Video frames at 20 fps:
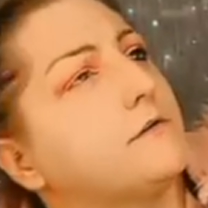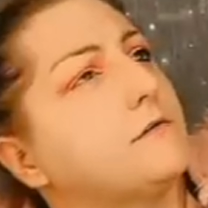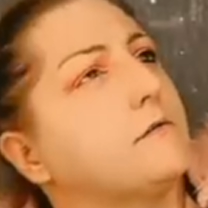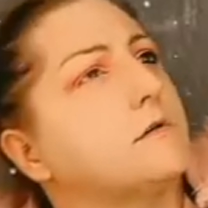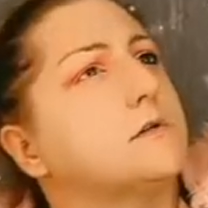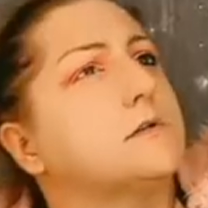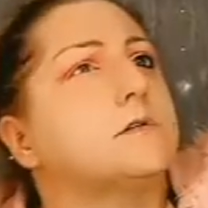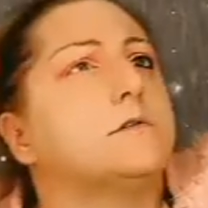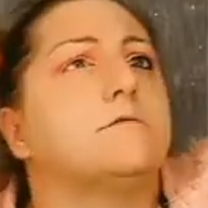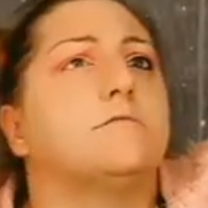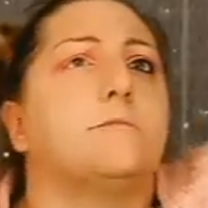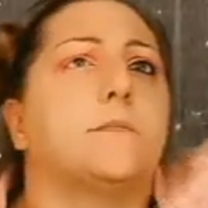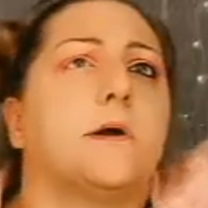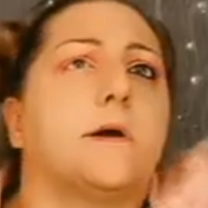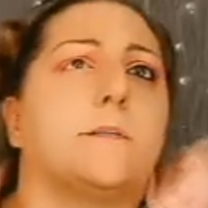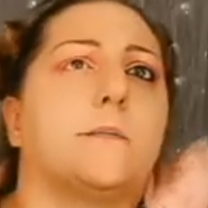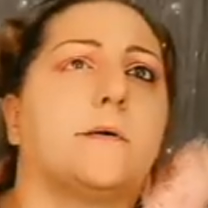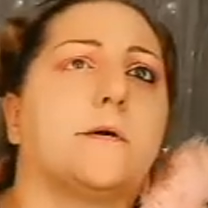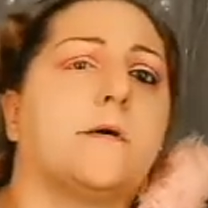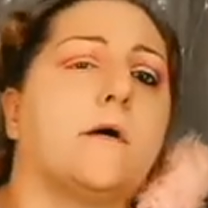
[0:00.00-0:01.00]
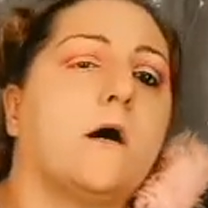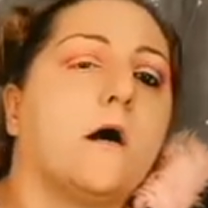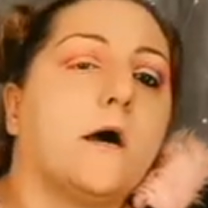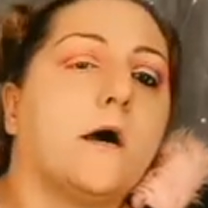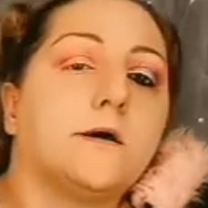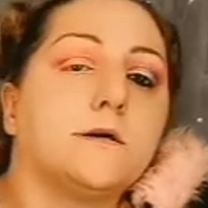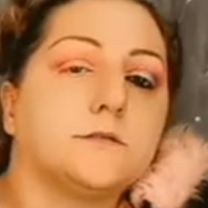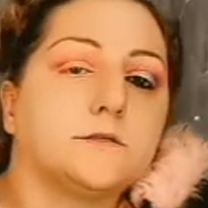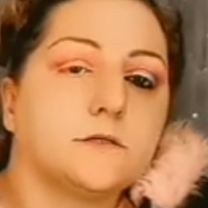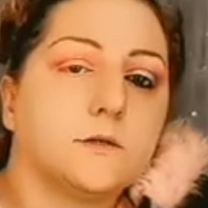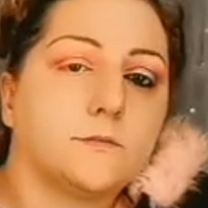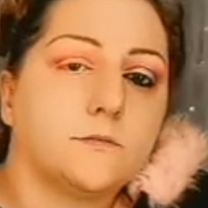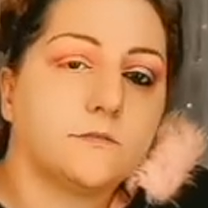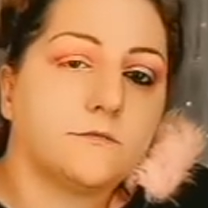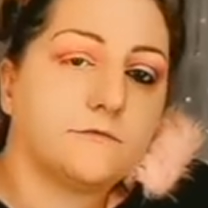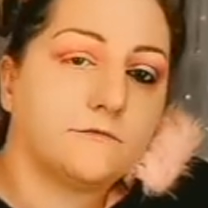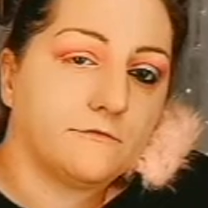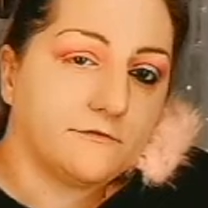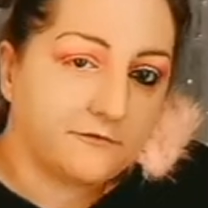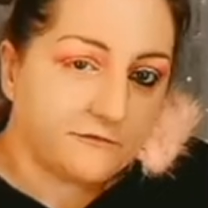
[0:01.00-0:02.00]
feel as if maybe
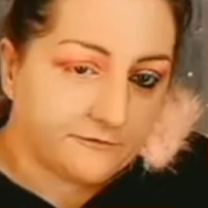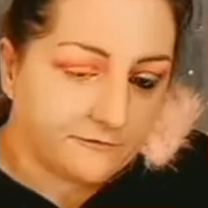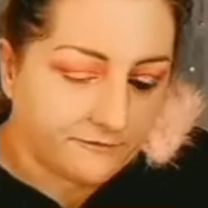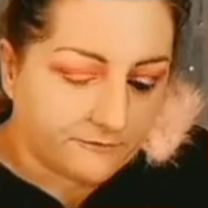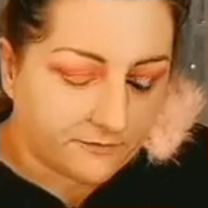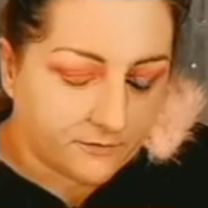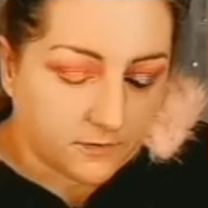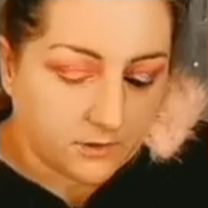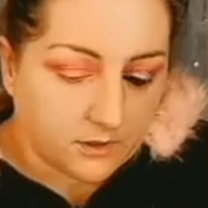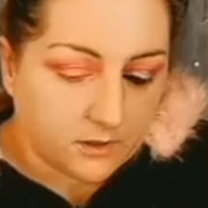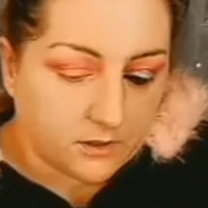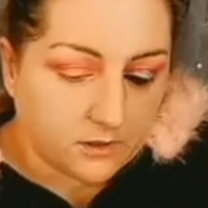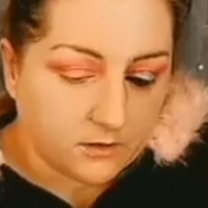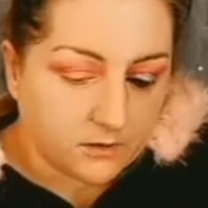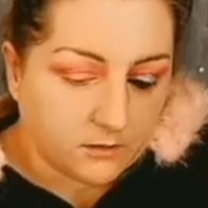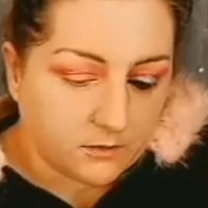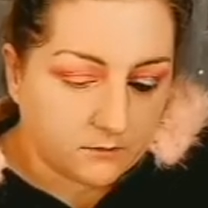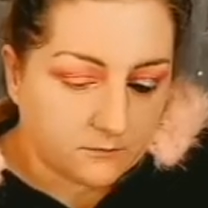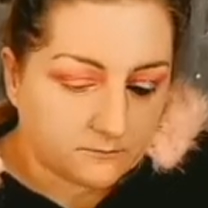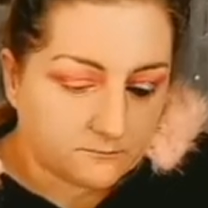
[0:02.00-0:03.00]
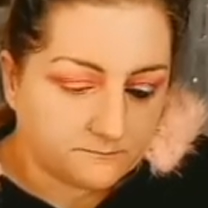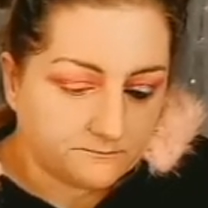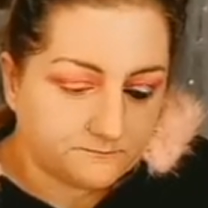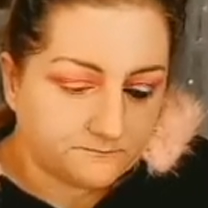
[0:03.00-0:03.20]
some of the